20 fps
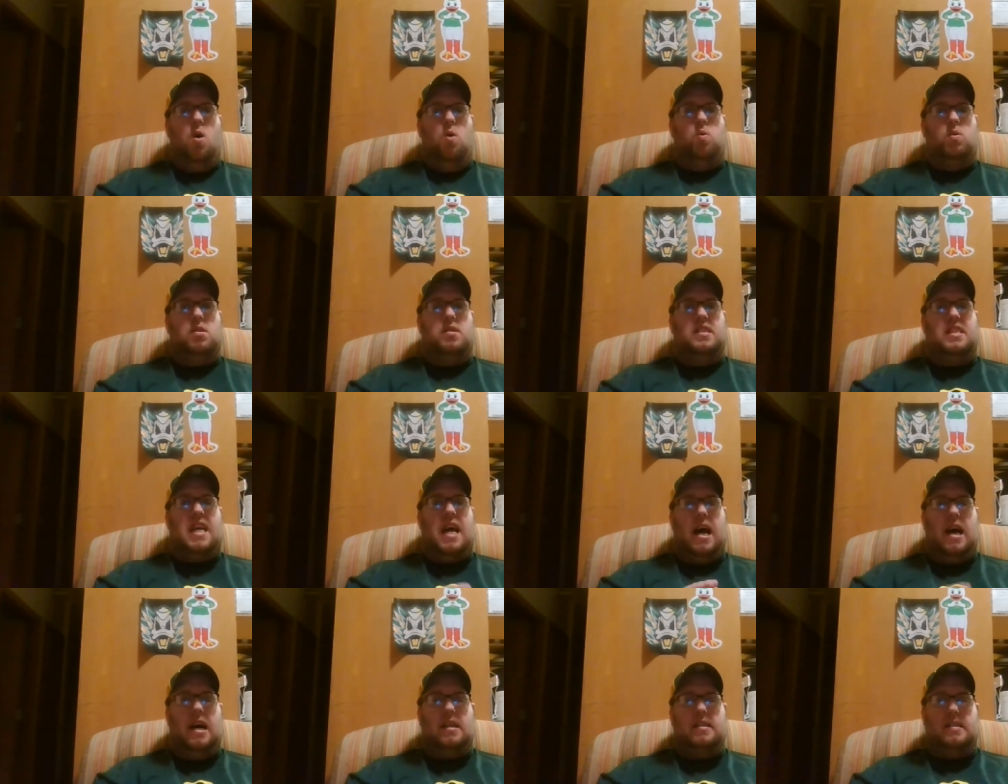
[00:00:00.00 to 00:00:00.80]

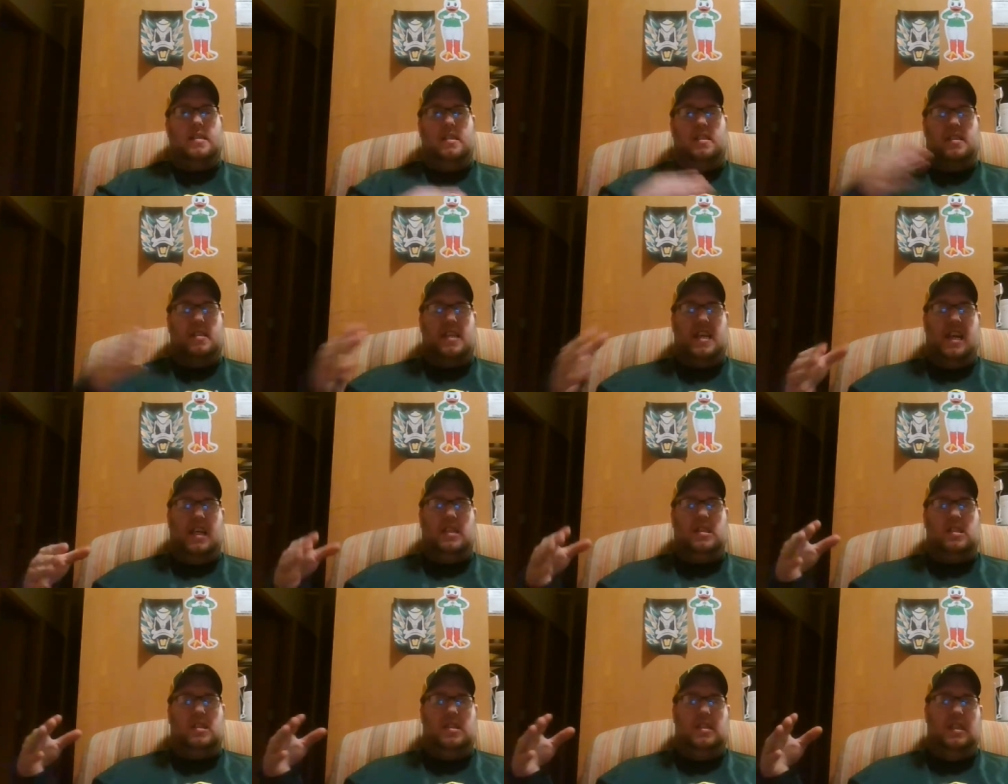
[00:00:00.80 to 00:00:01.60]
Wisconsin
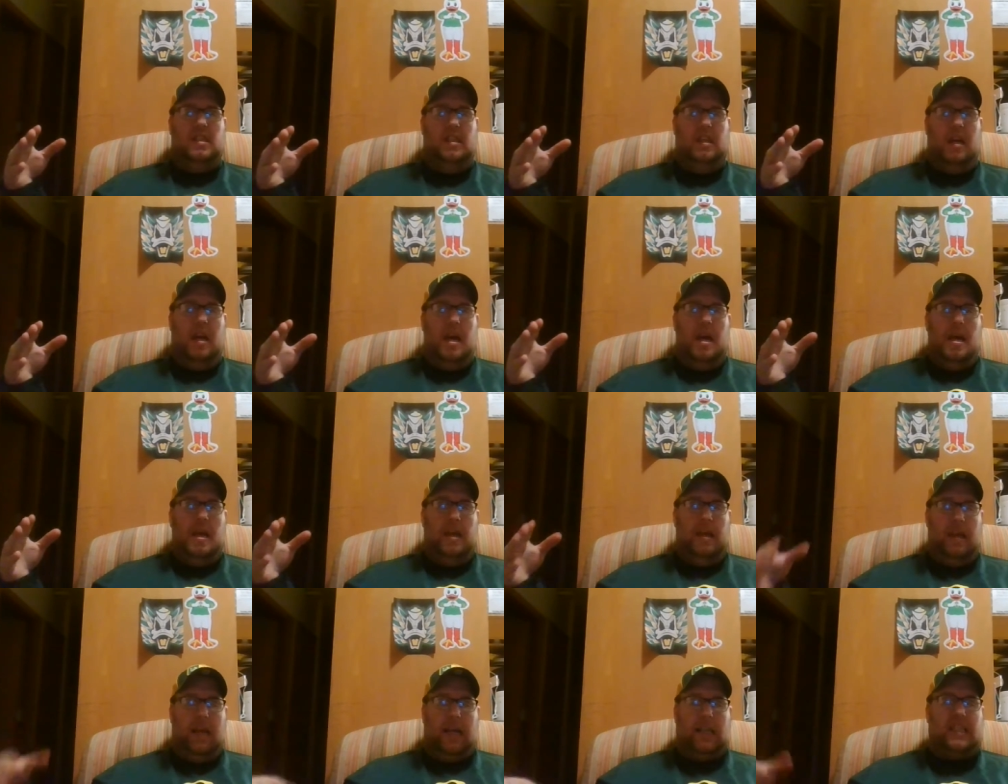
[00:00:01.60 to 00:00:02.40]
takes the
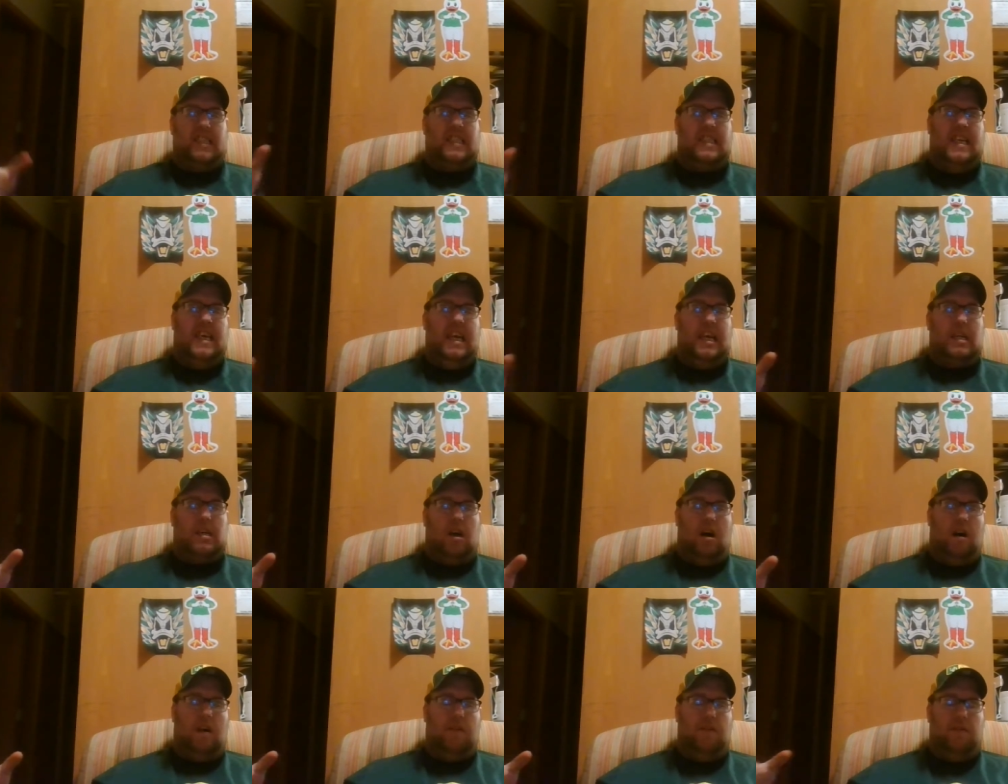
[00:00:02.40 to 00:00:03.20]
next
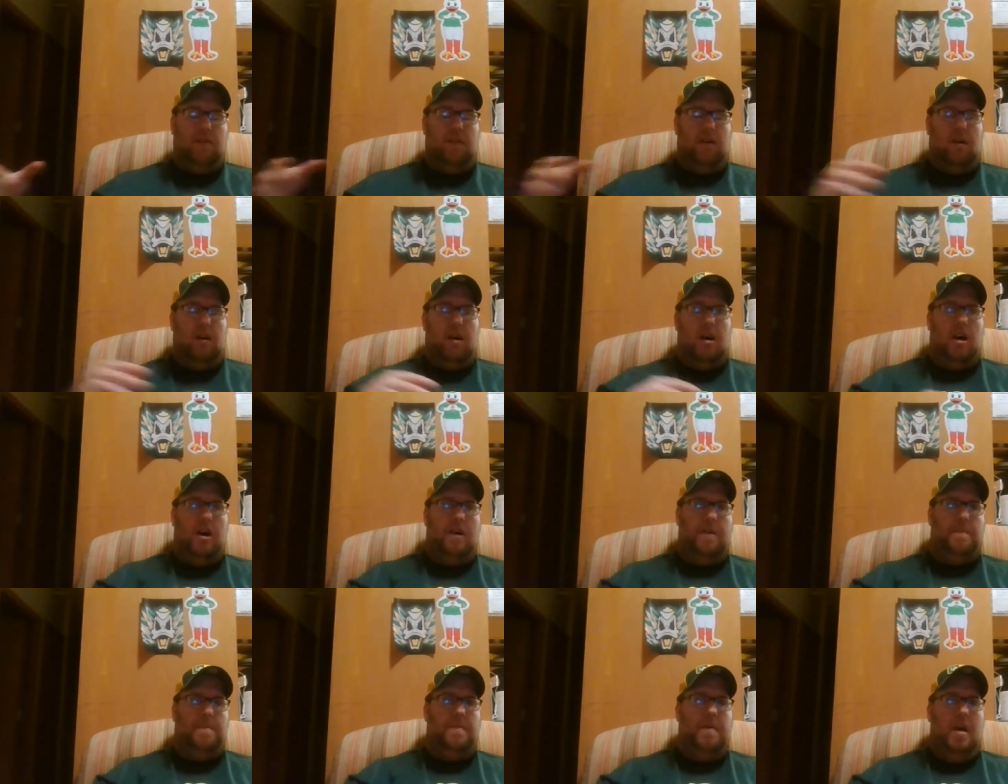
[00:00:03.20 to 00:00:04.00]
kickoff
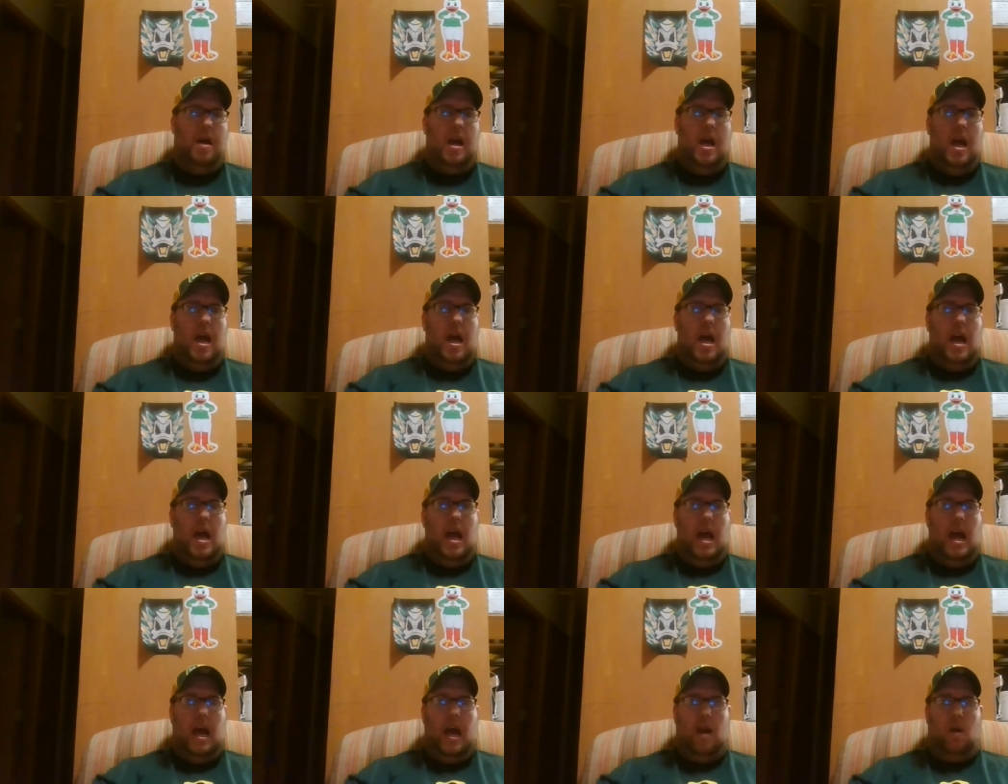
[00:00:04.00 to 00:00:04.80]
um,
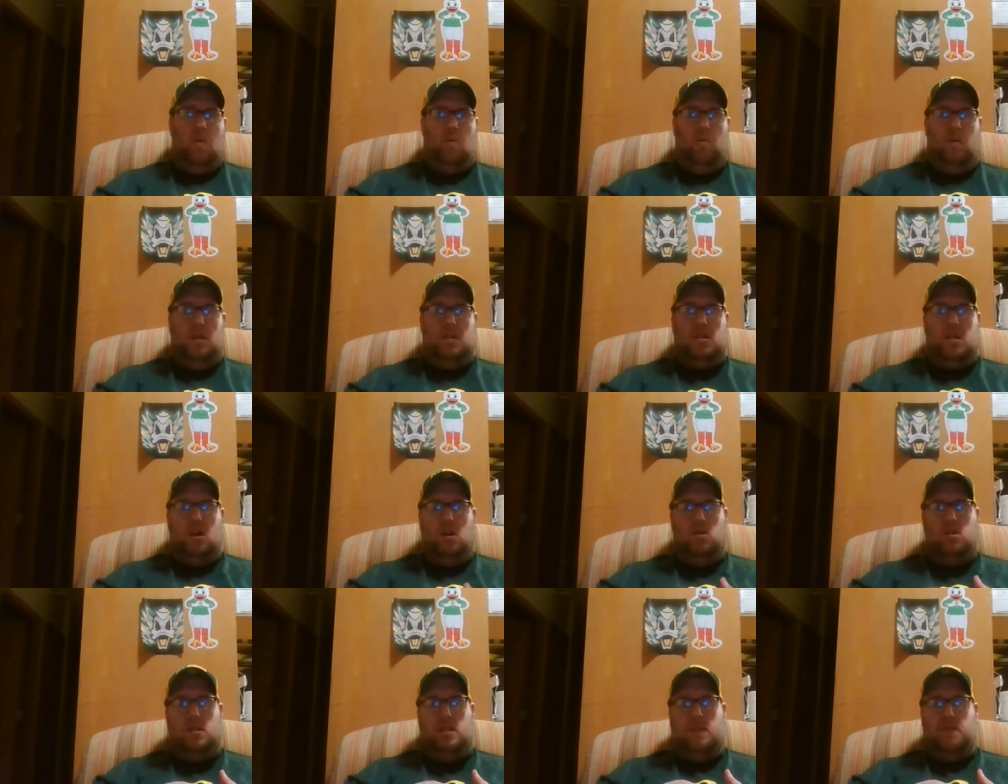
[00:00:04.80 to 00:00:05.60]
and
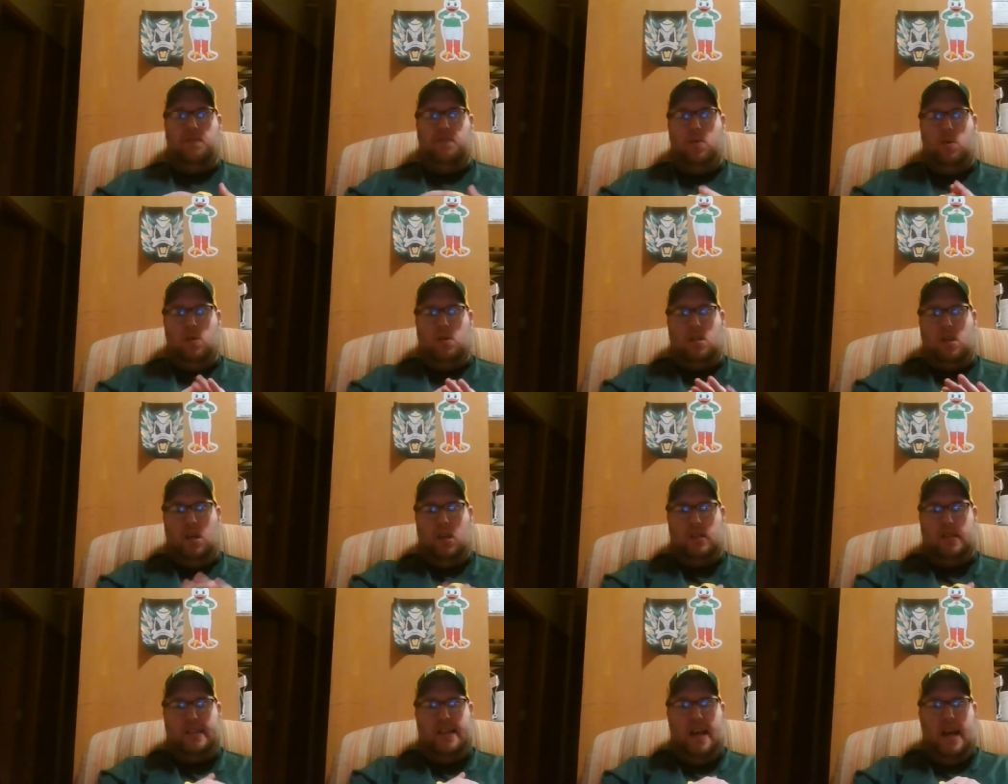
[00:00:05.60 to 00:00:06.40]
returns it for a
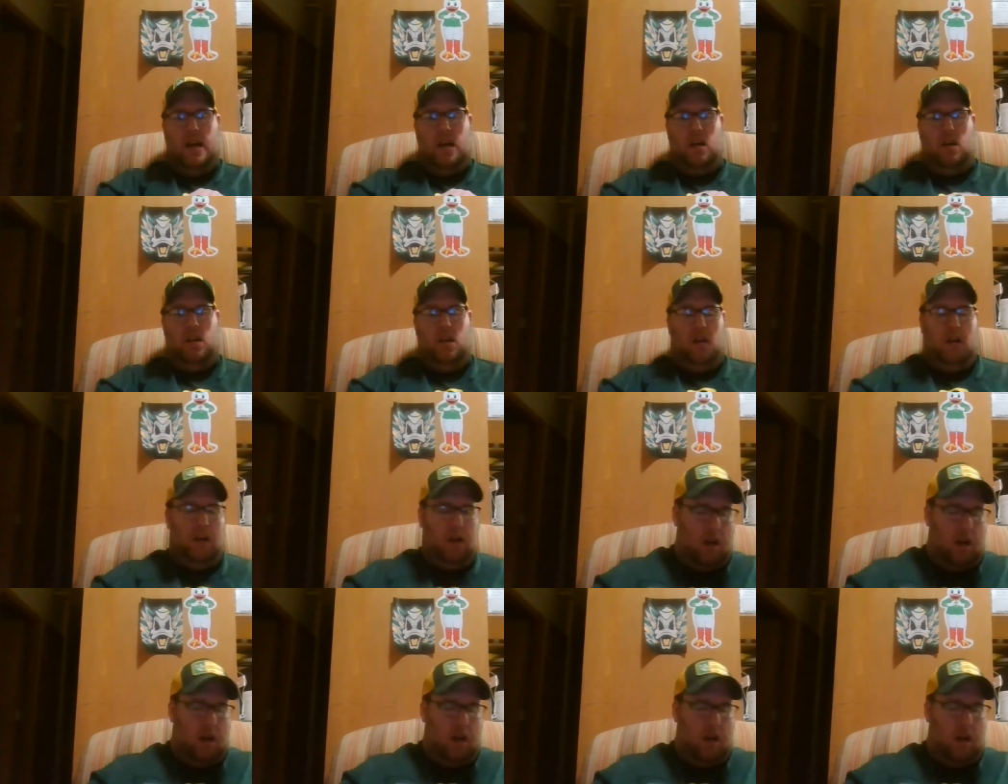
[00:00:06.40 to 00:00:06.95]
touchdown.